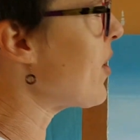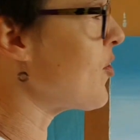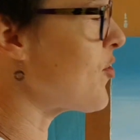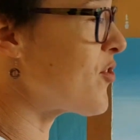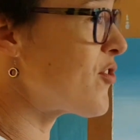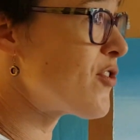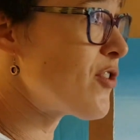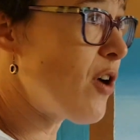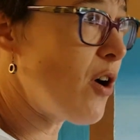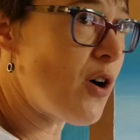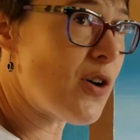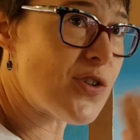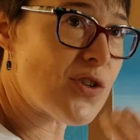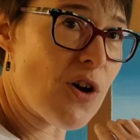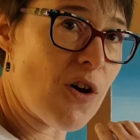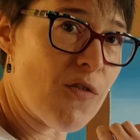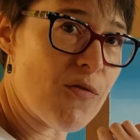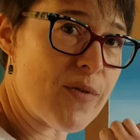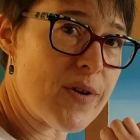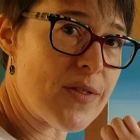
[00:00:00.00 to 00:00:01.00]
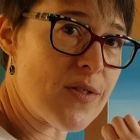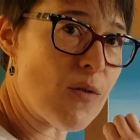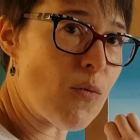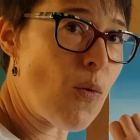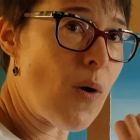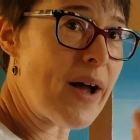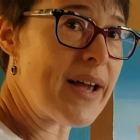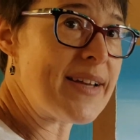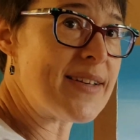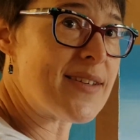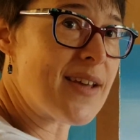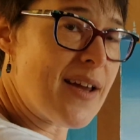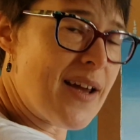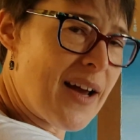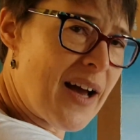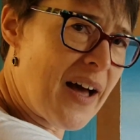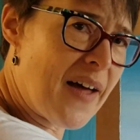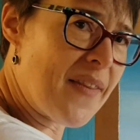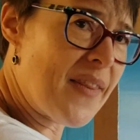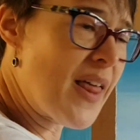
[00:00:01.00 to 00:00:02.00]
you start off with the white
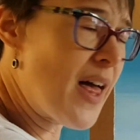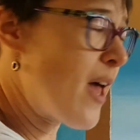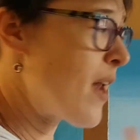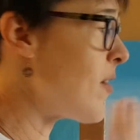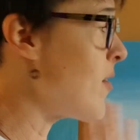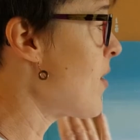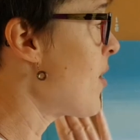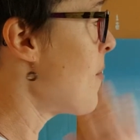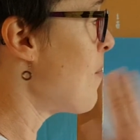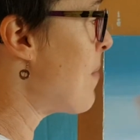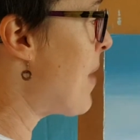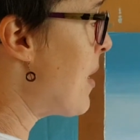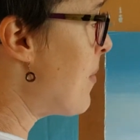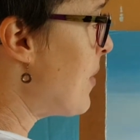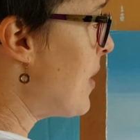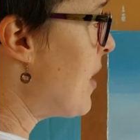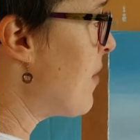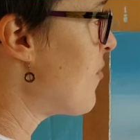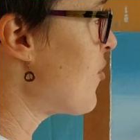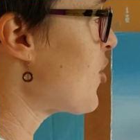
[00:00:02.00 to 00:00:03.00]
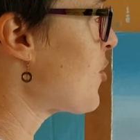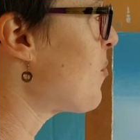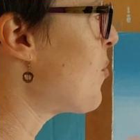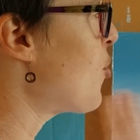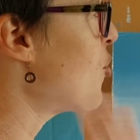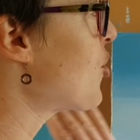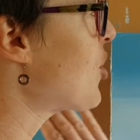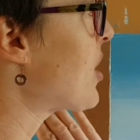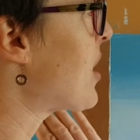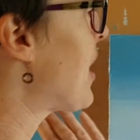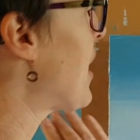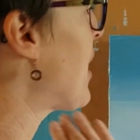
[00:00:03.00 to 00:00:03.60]
and then maybe even just push it a